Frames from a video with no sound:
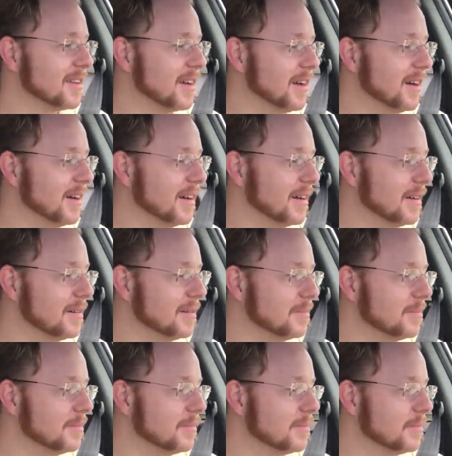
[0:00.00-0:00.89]

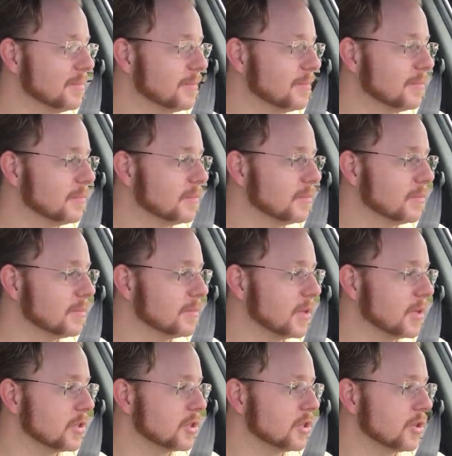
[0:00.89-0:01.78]

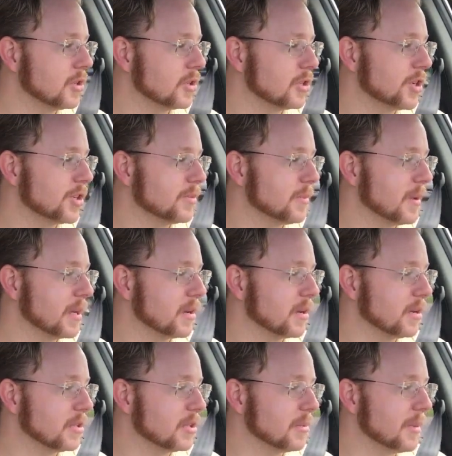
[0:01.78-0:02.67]
The church has been
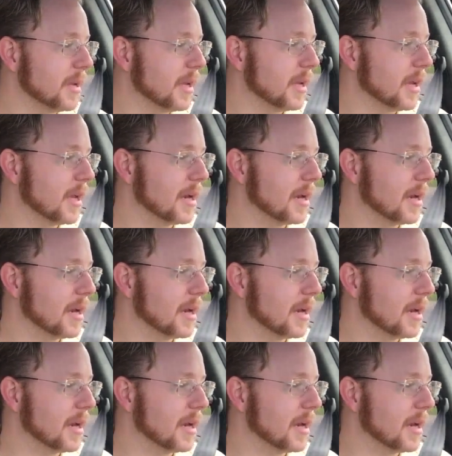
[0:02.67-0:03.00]
good to me,